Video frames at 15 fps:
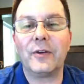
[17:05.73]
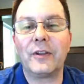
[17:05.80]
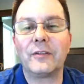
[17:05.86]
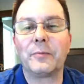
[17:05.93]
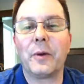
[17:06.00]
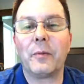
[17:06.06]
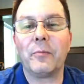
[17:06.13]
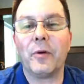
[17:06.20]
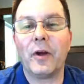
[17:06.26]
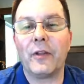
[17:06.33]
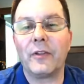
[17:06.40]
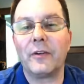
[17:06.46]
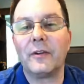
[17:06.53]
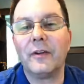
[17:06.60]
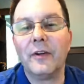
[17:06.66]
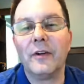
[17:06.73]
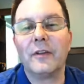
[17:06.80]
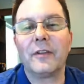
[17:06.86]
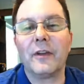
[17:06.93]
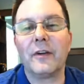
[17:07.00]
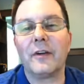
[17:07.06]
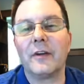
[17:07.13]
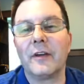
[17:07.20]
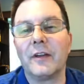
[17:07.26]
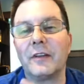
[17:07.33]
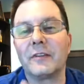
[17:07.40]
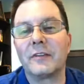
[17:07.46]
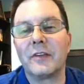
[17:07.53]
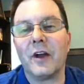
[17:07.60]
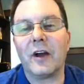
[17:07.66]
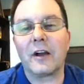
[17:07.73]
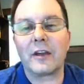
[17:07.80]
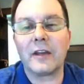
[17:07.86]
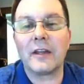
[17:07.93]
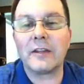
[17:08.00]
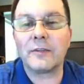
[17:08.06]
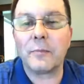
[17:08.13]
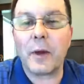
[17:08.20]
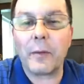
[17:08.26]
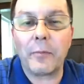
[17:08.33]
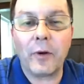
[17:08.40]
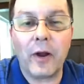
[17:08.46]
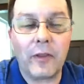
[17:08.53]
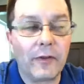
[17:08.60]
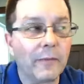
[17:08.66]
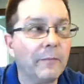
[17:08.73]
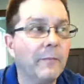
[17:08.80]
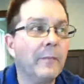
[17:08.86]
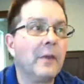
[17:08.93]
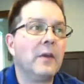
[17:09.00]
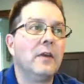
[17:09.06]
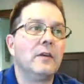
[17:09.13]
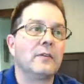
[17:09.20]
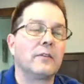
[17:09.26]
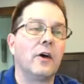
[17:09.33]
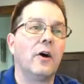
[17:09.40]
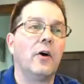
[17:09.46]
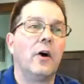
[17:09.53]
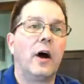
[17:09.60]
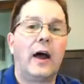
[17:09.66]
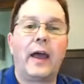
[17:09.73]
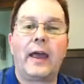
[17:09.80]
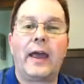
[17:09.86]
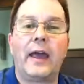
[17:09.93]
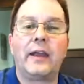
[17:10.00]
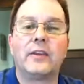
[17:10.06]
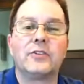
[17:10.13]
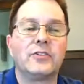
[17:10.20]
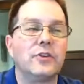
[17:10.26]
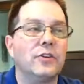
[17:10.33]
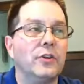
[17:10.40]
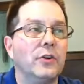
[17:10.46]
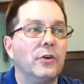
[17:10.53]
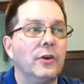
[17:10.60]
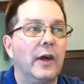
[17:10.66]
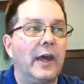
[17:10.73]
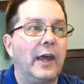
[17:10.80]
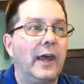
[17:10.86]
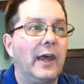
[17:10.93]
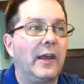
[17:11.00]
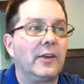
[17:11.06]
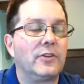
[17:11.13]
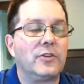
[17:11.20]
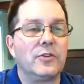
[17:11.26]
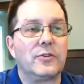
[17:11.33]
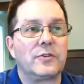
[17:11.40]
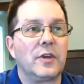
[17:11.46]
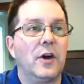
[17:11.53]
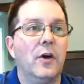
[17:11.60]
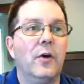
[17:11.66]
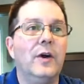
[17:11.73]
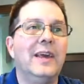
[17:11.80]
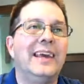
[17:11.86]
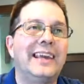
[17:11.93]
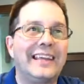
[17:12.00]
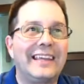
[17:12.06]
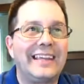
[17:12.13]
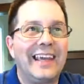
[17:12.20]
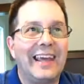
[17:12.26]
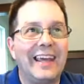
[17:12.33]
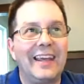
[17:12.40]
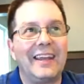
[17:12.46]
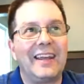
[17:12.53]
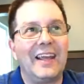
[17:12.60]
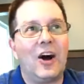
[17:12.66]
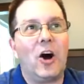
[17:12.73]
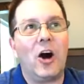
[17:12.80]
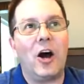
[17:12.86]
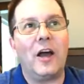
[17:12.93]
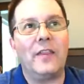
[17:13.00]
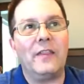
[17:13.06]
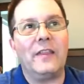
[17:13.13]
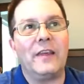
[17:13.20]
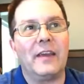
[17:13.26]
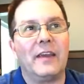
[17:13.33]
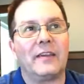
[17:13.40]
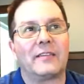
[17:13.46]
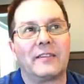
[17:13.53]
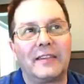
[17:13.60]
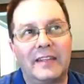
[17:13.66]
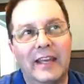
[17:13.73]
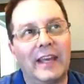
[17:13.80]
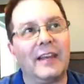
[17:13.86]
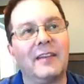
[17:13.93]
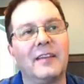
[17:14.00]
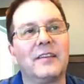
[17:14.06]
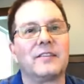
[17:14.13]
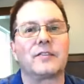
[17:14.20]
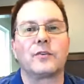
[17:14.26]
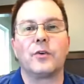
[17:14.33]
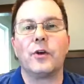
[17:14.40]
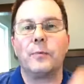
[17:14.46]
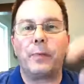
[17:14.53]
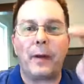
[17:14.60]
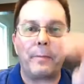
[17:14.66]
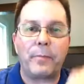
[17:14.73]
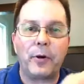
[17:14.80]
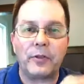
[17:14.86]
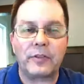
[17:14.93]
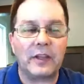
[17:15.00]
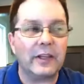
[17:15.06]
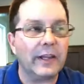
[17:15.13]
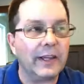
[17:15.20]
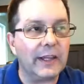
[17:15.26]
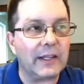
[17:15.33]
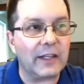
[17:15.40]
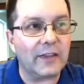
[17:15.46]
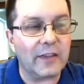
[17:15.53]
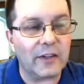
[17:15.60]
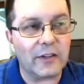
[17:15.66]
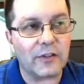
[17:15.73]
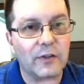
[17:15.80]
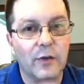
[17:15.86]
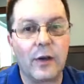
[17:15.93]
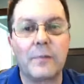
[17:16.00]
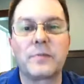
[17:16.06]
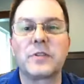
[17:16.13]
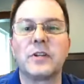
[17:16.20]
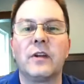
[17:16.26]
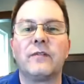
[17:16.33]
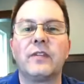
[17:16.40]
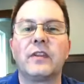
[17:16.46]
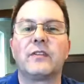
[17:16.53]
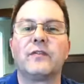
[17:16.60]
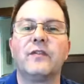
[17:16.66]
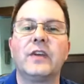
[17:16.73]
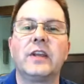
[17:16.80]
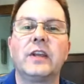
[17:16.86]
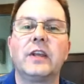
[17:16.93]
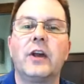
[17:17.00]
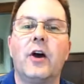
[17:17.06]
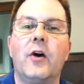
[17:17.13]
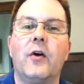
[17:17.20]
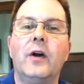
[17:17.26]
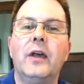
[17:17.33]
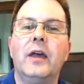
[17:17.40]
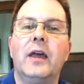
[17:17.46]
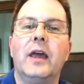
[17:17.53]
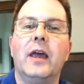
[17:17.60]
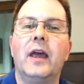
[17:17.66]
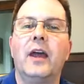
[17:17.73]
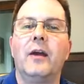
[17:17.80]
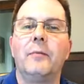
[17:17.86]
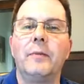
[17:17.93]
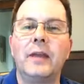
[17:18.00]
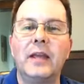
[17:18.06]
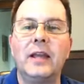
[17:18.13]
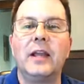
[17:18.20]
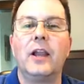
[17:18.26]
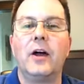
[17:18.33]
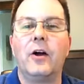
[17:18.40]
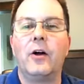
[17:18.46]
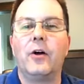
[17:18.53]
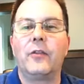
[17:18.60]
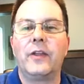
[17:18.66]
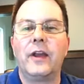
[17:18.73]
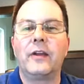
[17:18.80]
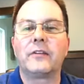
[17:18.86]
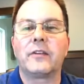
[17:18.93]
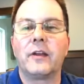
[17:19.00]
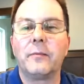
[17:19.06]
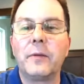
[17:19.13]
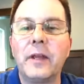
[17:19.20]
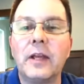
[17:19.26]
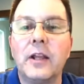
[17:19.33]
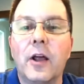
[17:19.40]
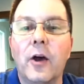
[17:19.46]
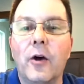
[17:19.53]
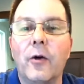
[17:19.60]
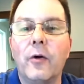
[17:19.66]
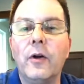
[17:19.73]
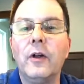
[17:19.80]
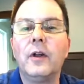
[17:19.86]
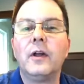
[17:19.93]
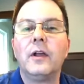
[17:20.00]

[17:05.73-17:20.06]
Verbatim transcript: He's my brother. There he is talking. He's my brother. So I added you, dude. I added you. So get on this. Get in this group. I put the link in the description of this video. Ermilo, there's Ermilo.